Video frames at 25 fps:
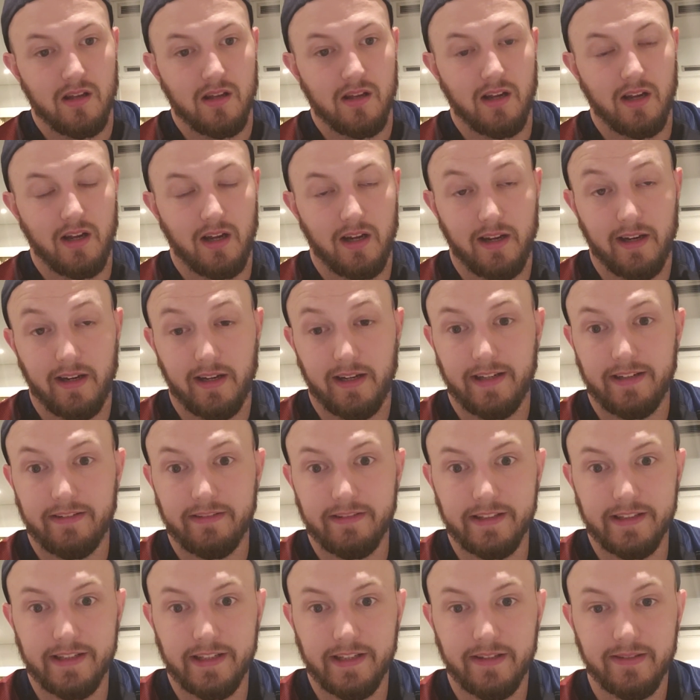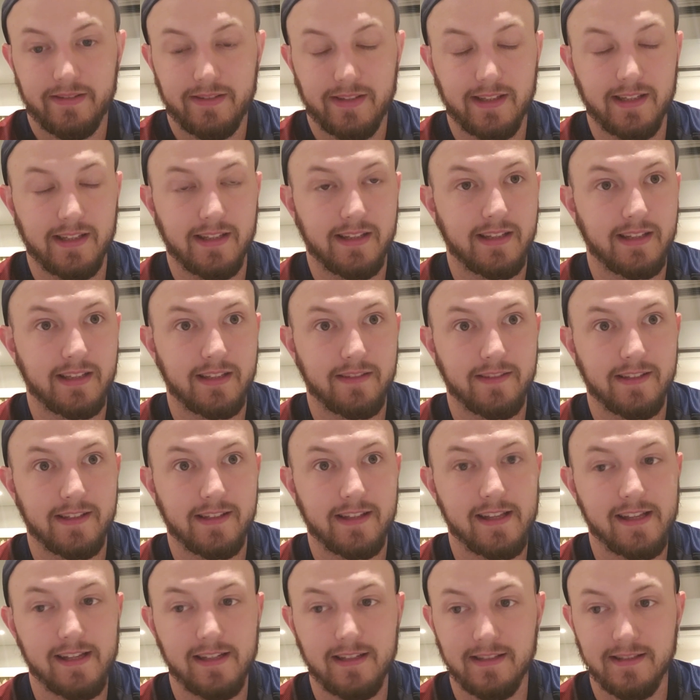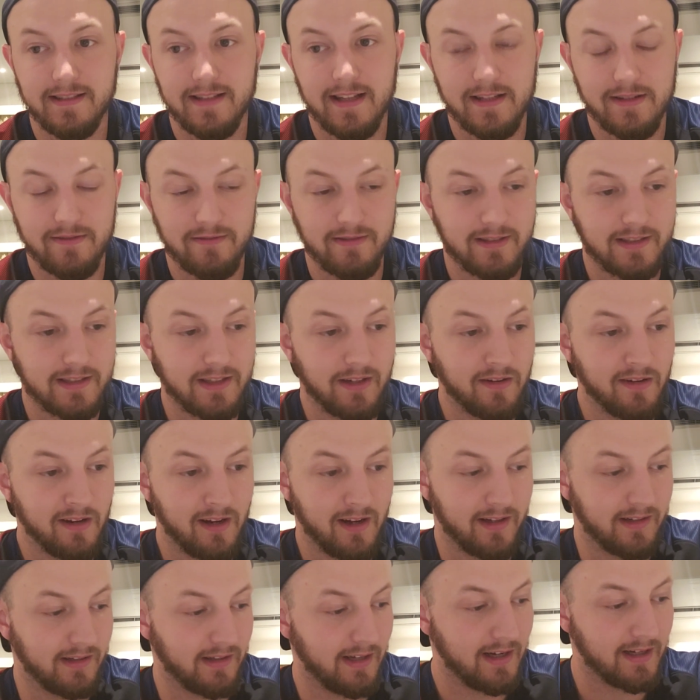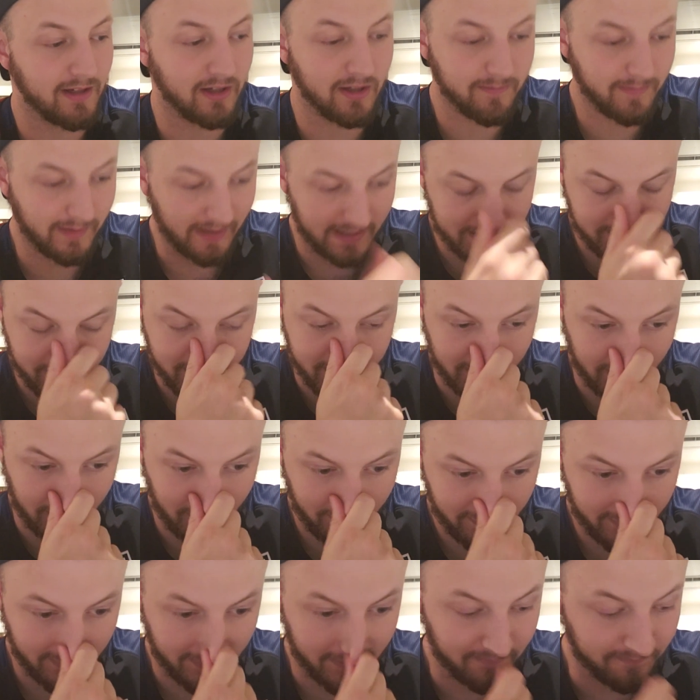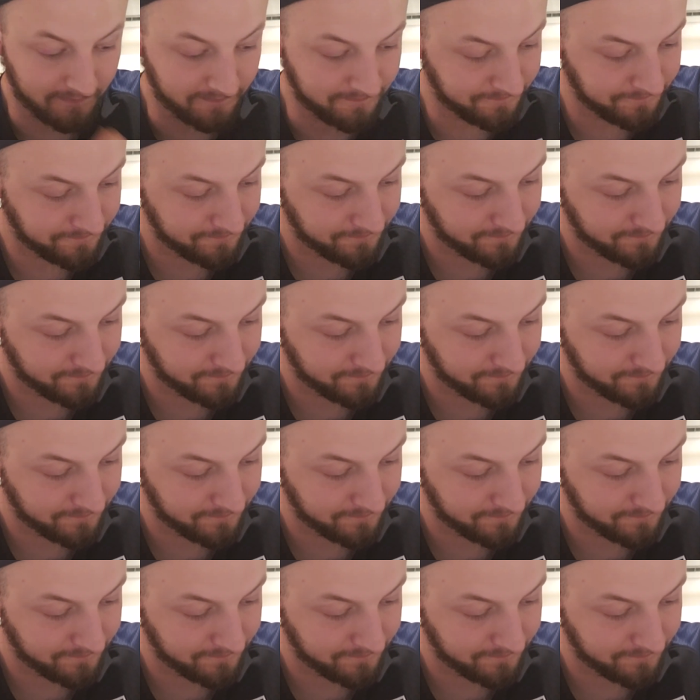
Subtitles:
Trying to think of anything else that's really going on. Yeah, goodbyes are tough, and